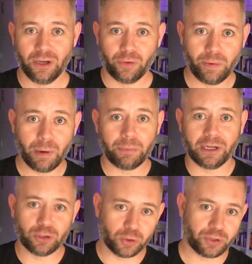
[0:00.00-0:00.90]
Remember I
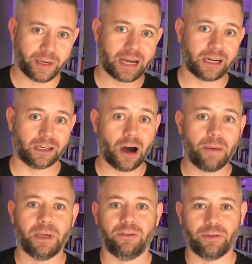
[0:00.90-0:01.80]
told you I got a
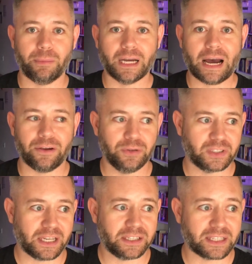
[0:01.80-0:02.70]
comment from a guy who
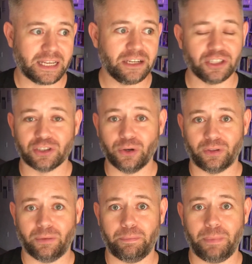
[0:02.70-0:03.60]
says that he just took
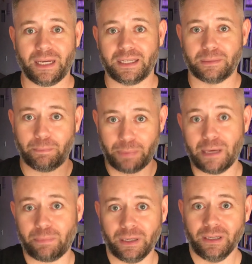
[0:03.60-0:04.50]
the biggest
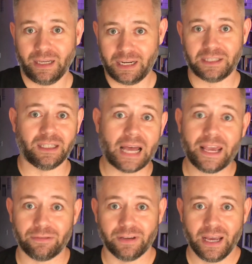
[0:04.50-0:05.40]
in his
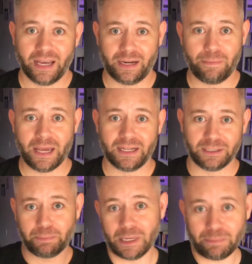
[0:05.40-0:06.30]
life and it made
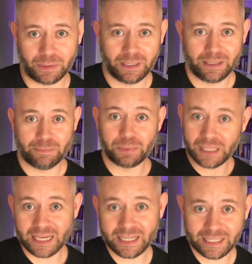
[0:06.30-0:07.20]
his
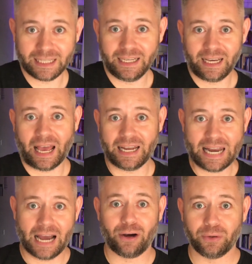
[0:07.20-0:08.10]
bleed, and
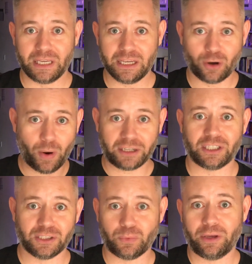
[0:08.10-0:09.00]
now he
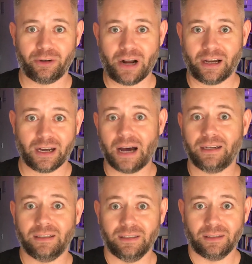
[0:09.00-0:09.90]
questions whether or not
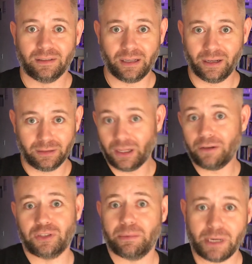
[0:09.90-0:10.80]
God
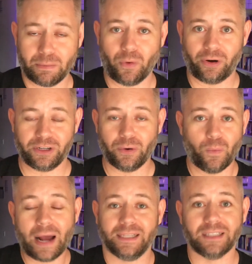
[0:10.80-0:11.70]
loves him anymore. You know,
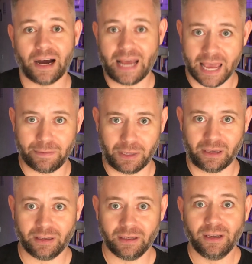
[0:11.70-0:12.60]
why does God hate me?
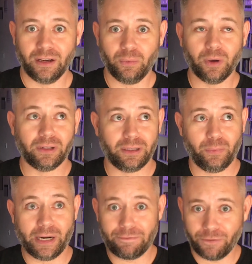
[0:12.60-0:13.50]
Well,
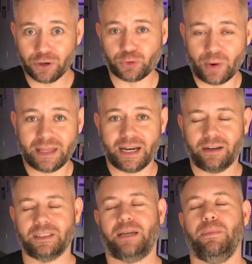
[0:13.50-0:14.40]
when I first read that, I
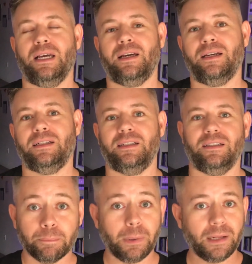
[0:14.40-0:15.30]
was like, man,
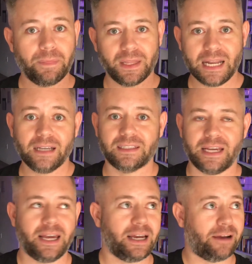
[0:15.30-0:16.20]
but the next
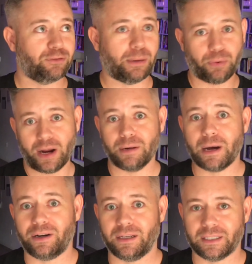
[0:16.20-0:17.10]
day after I prayed
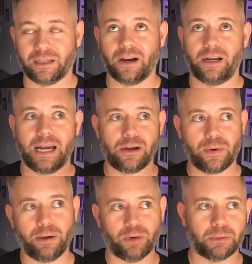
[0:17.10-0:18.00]
about it, I was like, God, how do
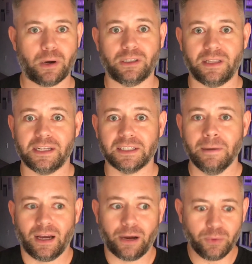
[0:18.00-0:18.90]
I respond to this?
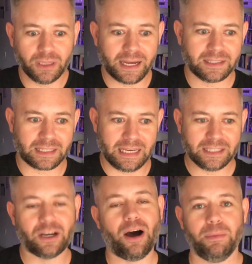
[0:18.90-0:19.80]
I realized his
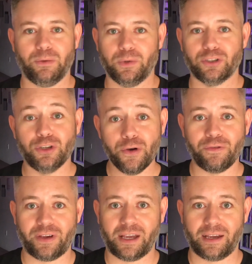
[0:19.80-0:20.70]
comment was
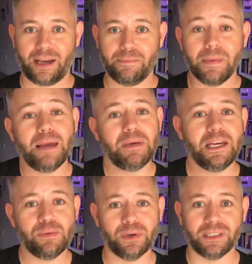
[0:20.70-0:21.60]
goofy and maybe
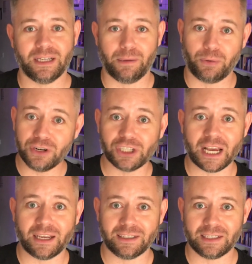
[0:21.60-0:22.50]
he would
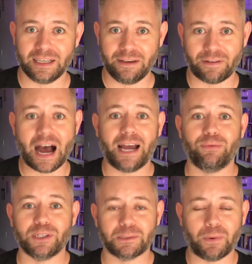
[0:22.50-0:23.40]
appreciate if I
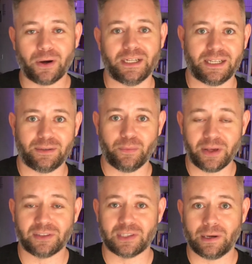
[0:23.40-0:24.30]
responded
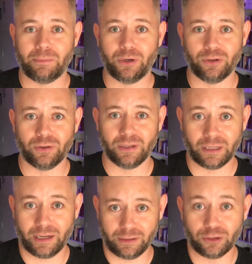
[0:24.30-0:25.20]
with some
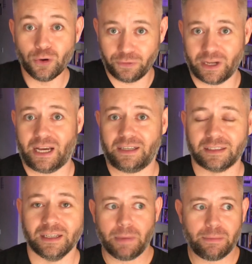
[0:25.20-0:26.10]
goofiness.
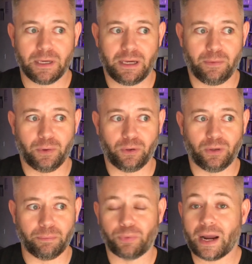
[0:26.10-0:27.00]
Maybe it
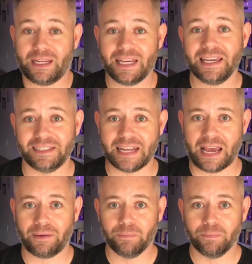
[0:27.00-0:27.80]
will brighten his day.